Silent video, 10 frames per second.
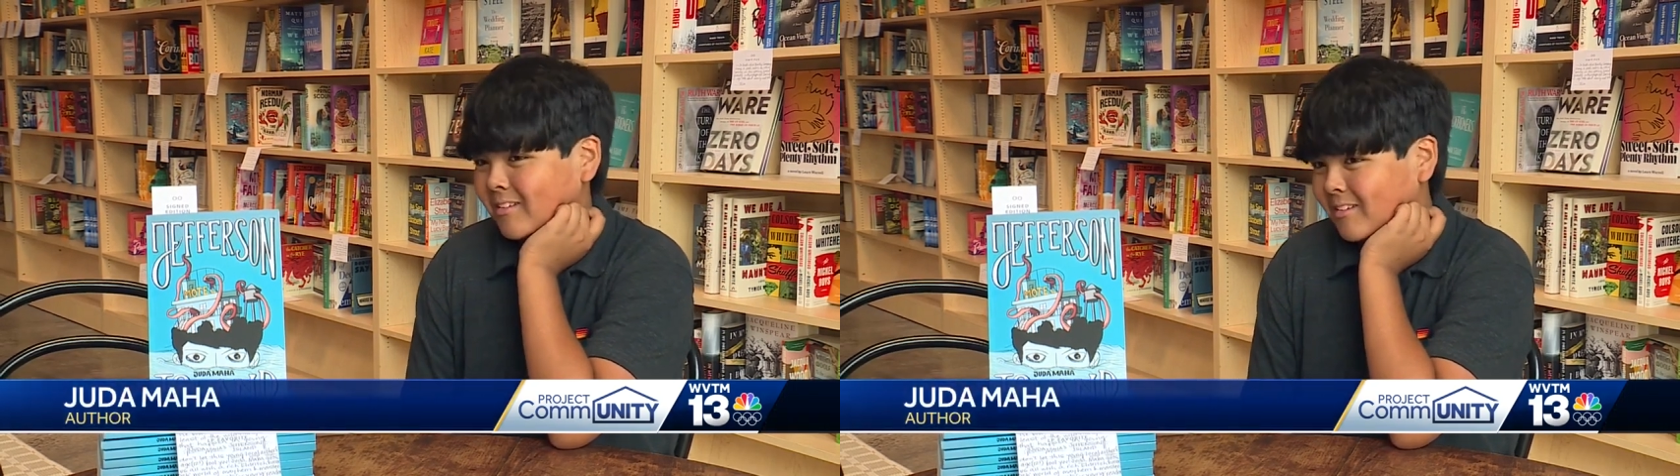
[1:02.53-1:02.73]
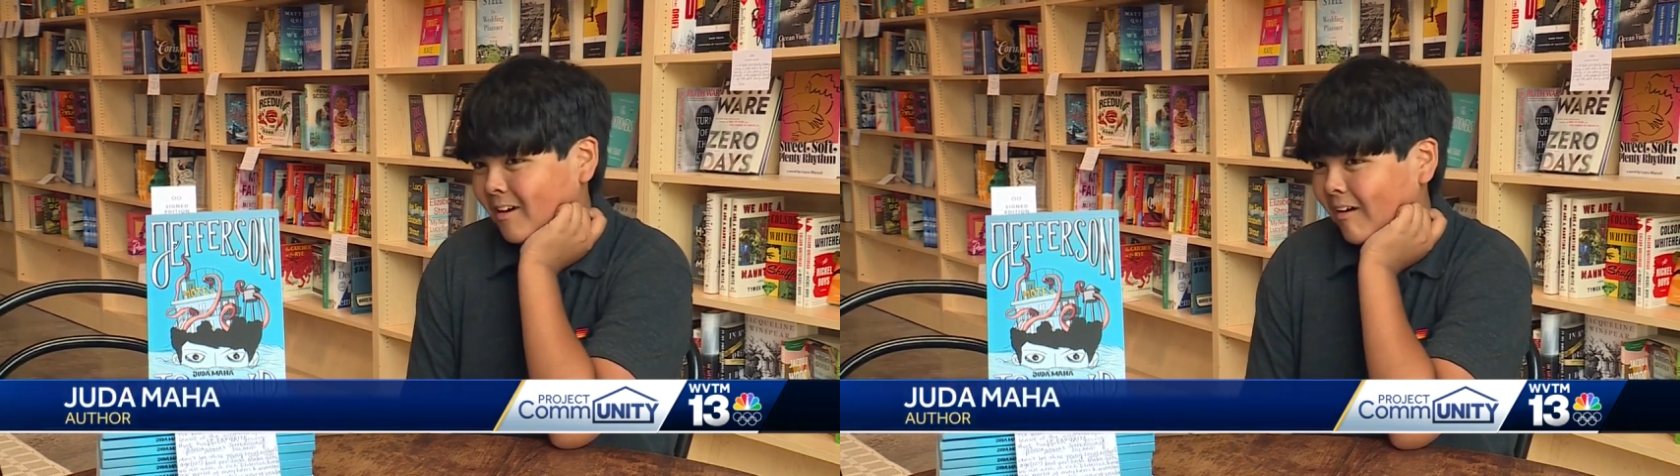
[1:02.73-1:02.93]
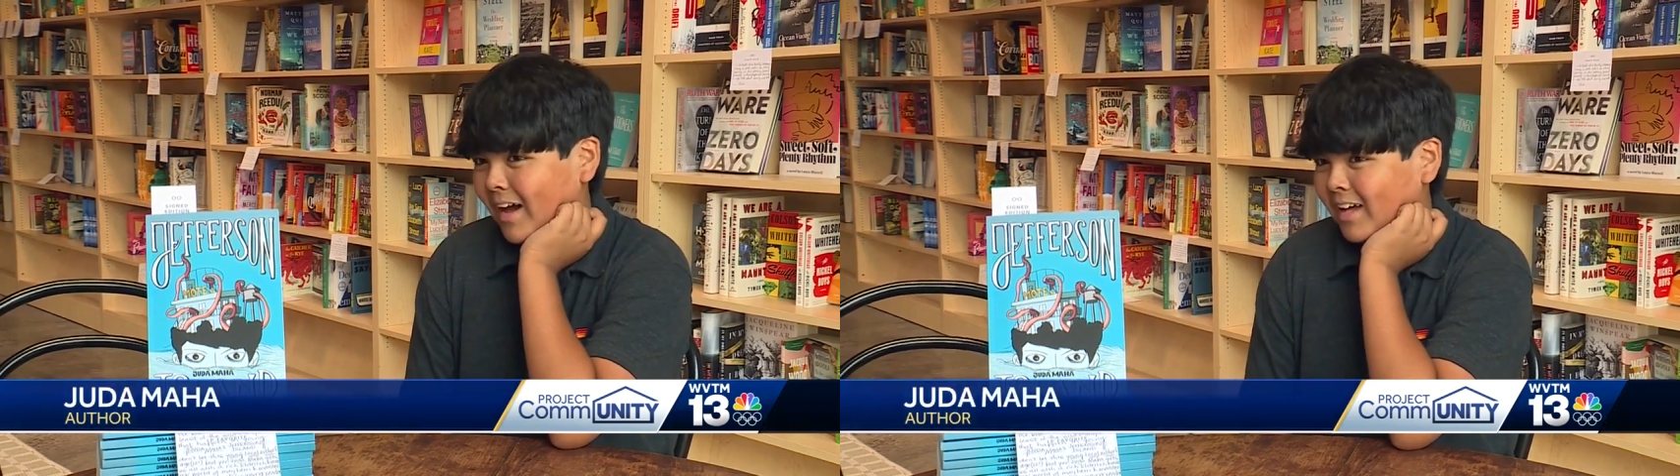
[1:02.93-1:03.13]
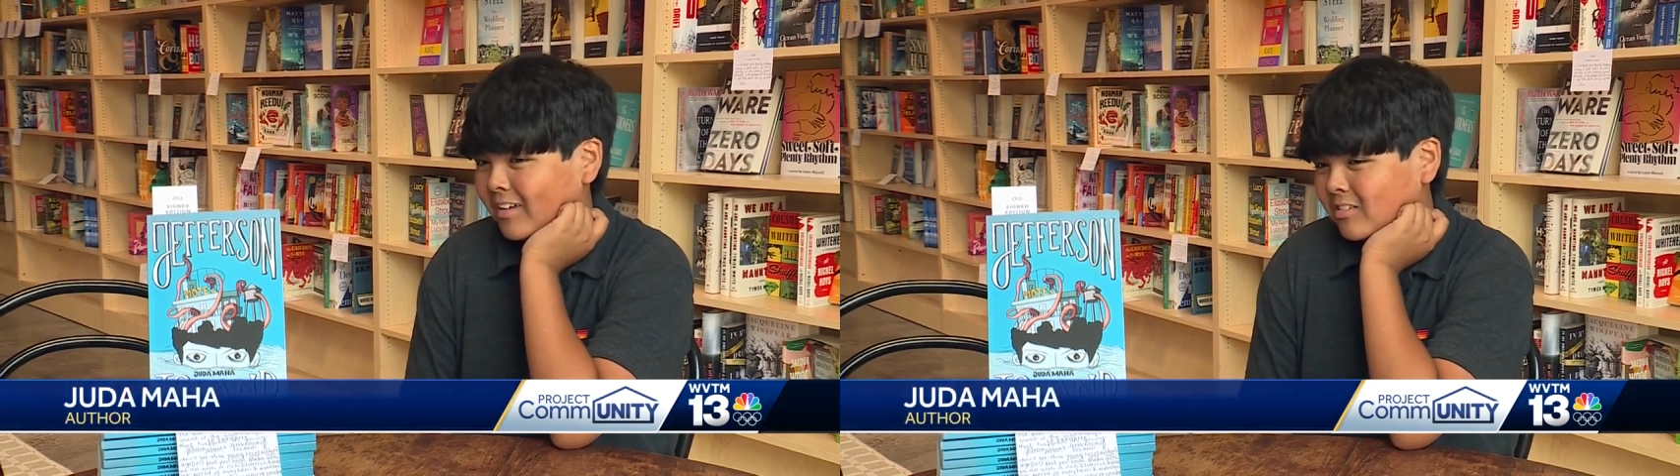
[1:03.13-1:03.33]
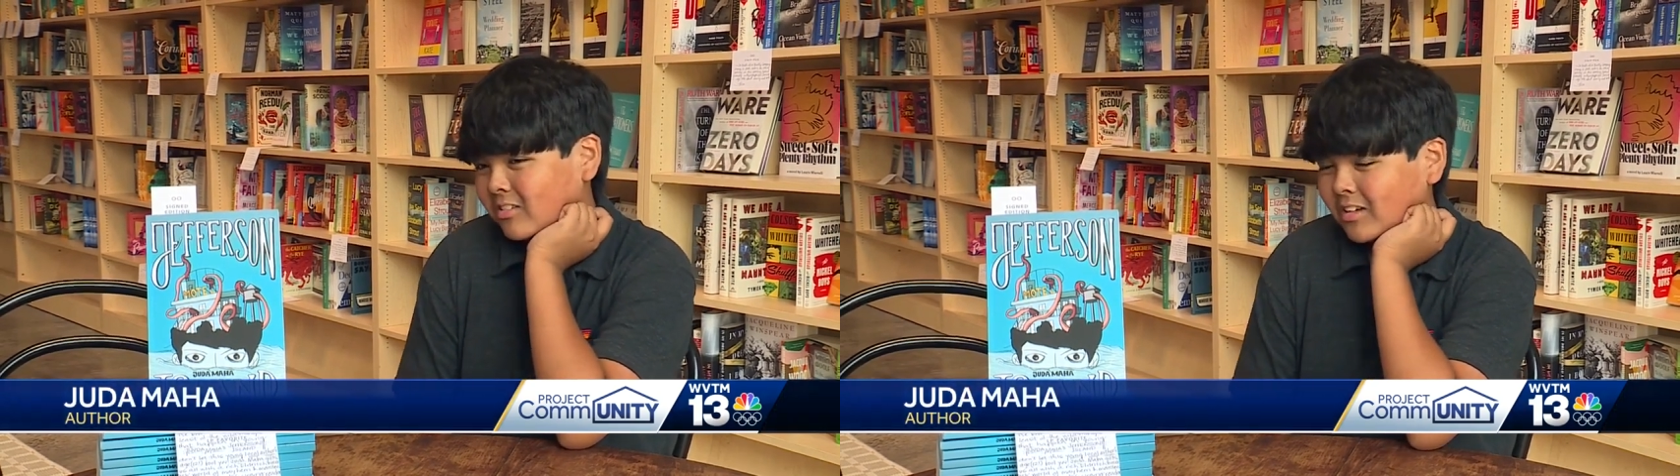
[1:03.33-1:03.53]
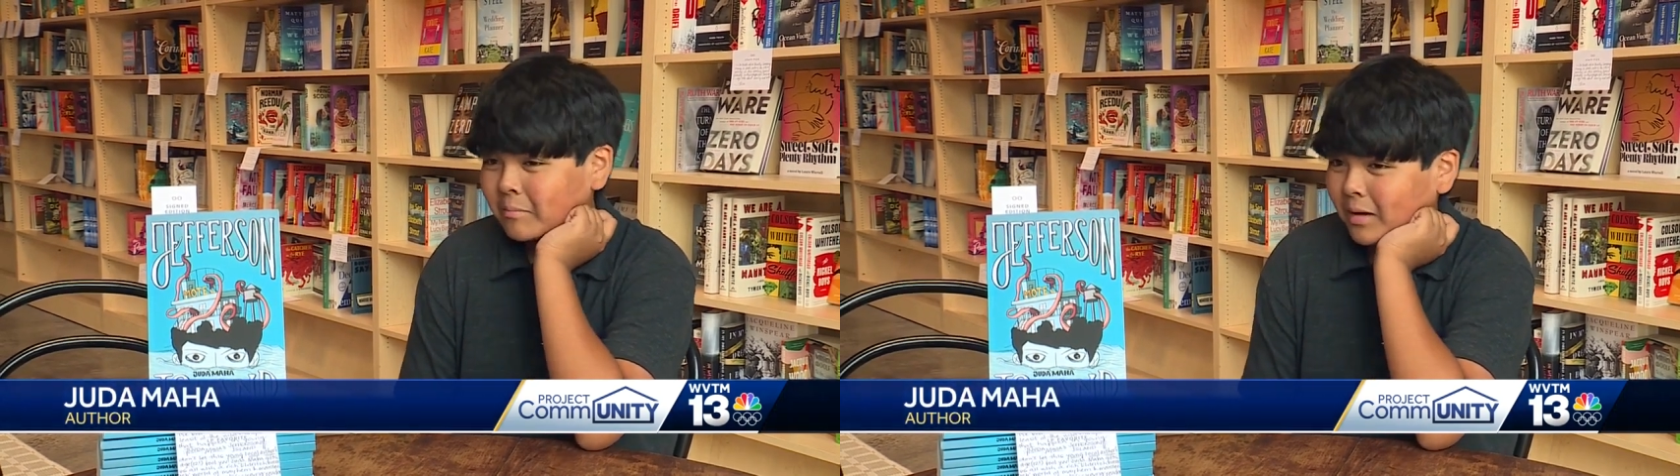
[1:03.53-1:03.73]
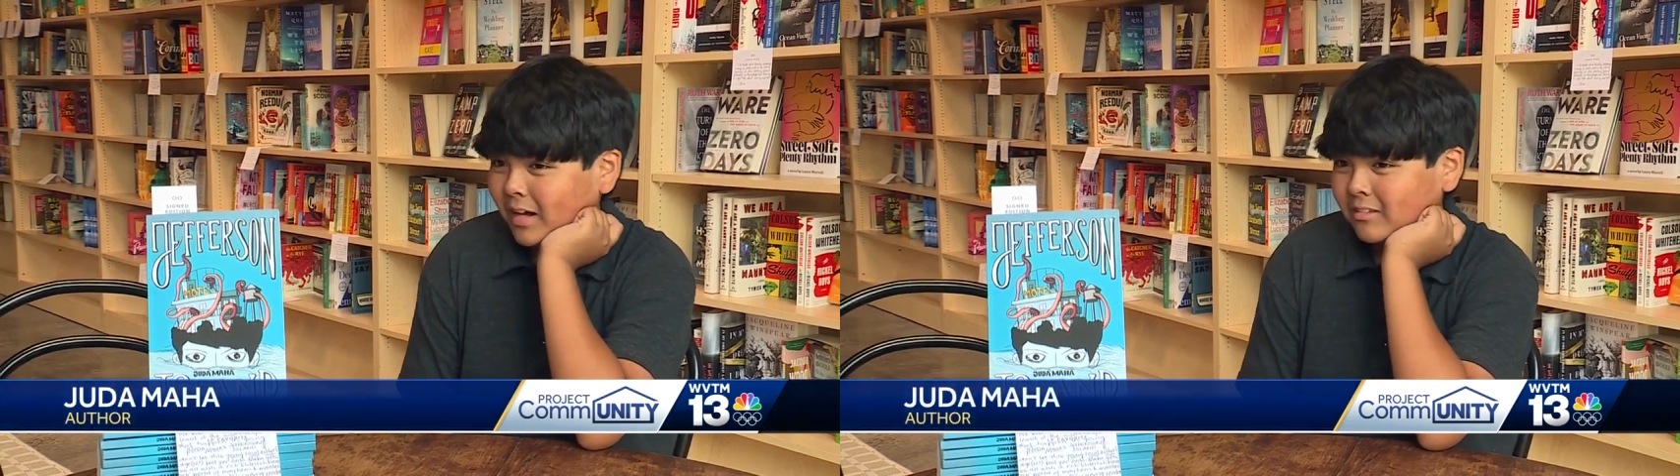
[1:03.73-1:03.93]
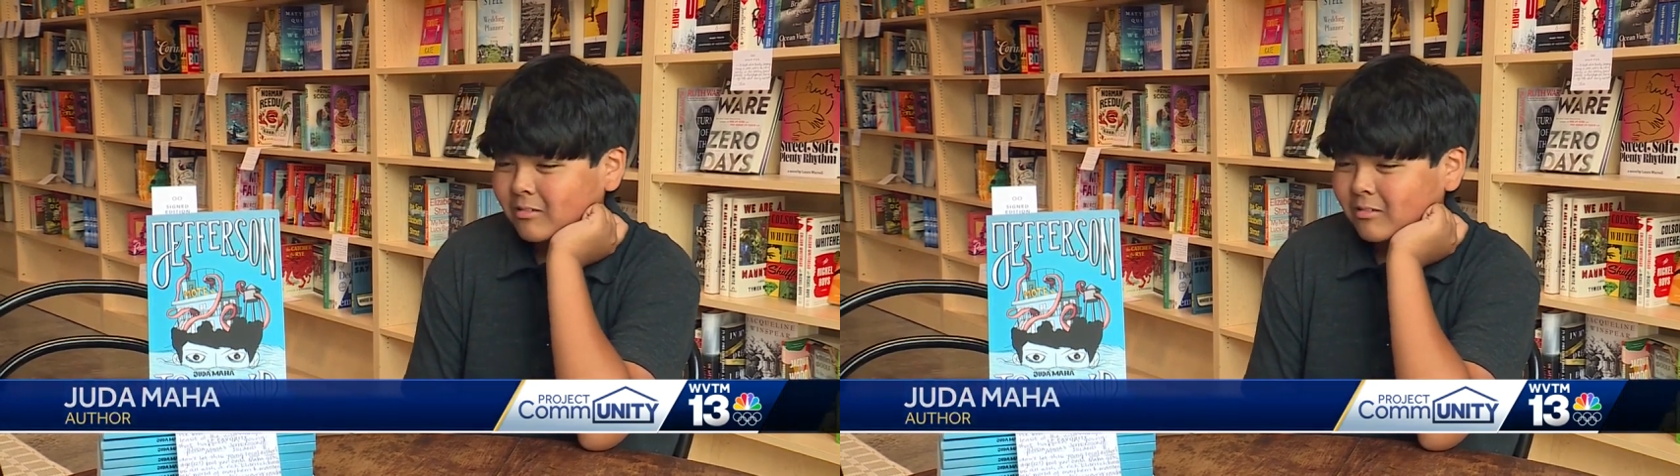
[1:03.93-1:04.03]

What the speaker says: so I just combined